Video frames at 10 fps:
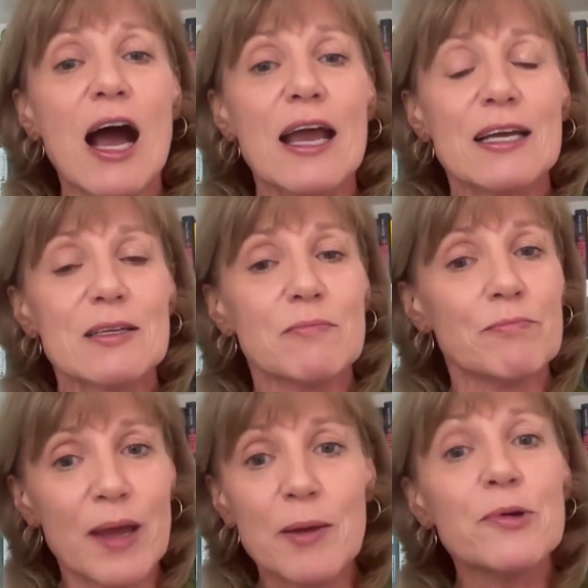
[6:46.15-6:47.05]
I had
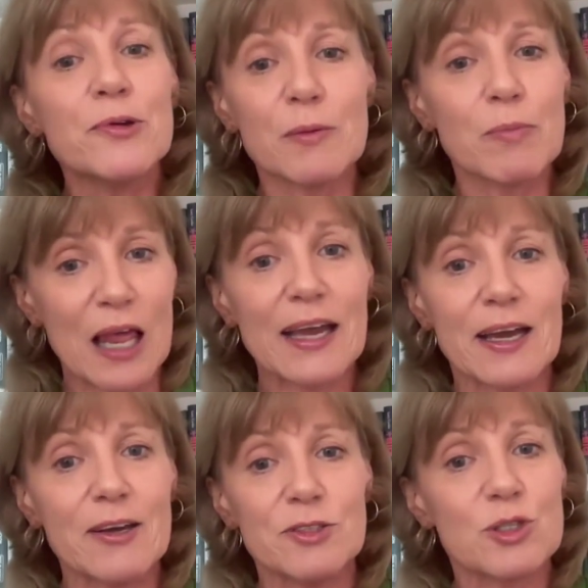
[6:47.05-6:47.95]
memory
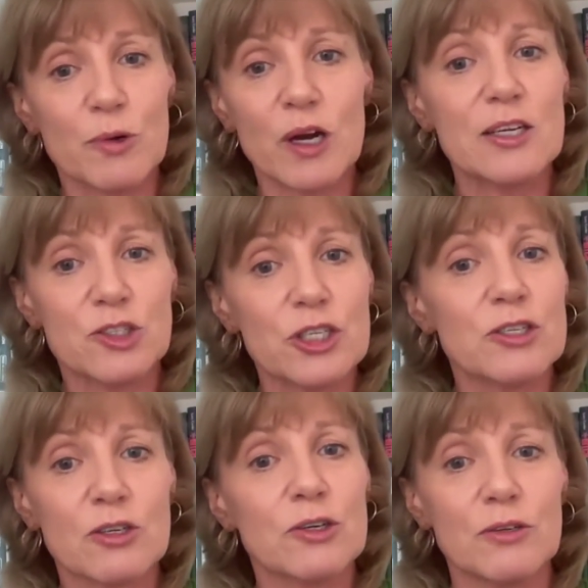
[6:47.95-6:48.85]
blackouts where I
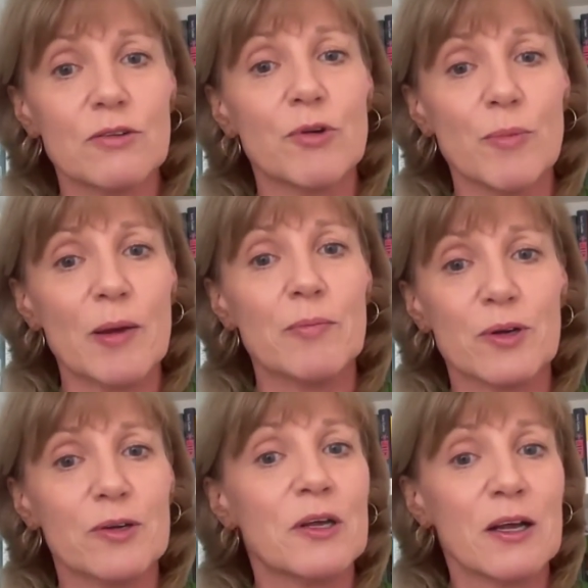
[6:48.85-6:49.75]
just couldn't
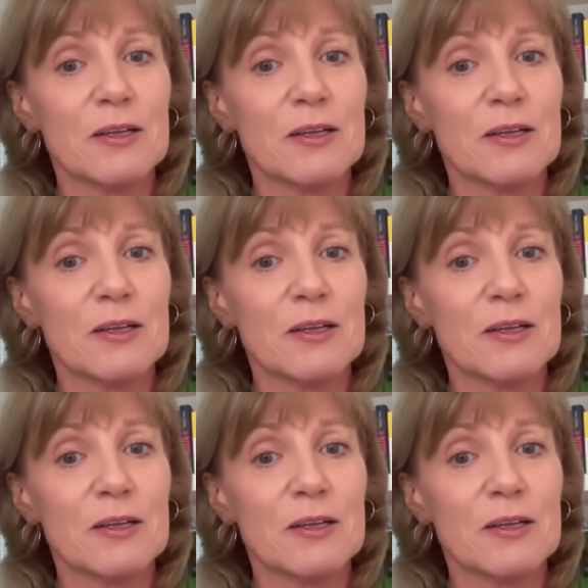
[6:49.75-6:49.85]
remember